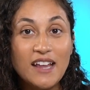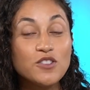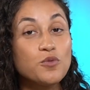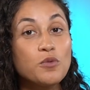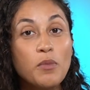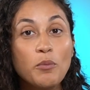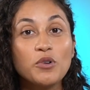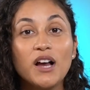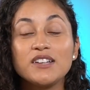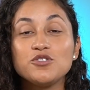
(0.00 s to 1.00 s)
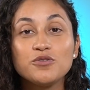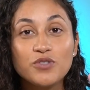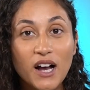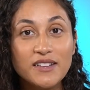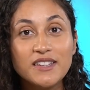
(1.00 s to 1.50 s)
And remember guys,
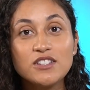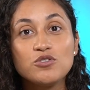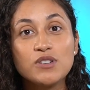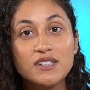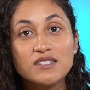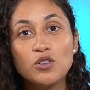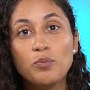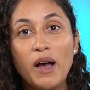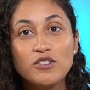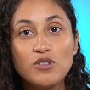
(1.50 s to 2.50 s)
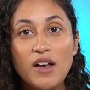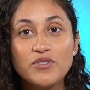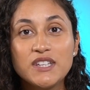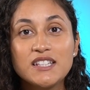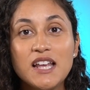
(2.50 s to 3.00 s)
you've got this, you can still pass your
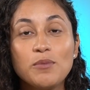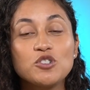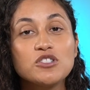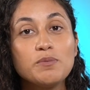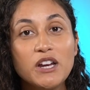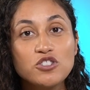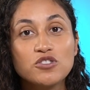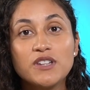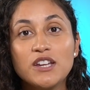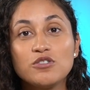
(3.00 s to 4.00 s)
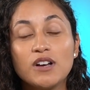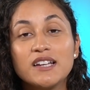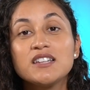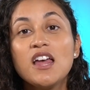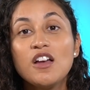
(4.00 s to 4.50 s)
FE exam, just make sure that you guys